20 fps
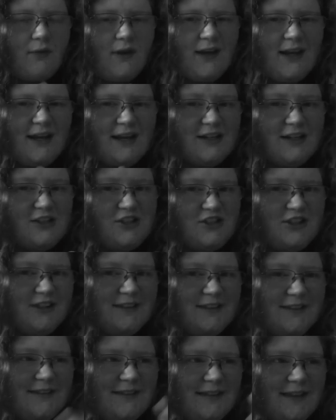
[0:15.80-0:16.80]
it's
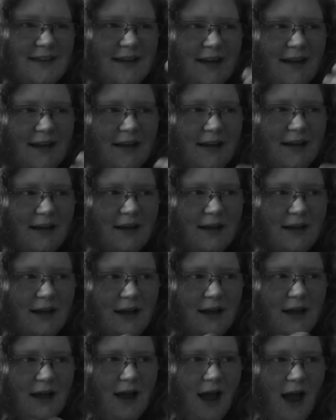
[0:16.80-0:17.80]
just
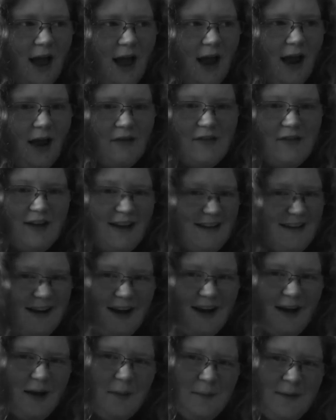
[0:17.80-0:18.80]
I haven't had
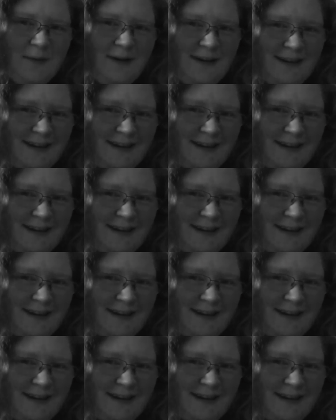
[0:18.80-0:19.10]
time.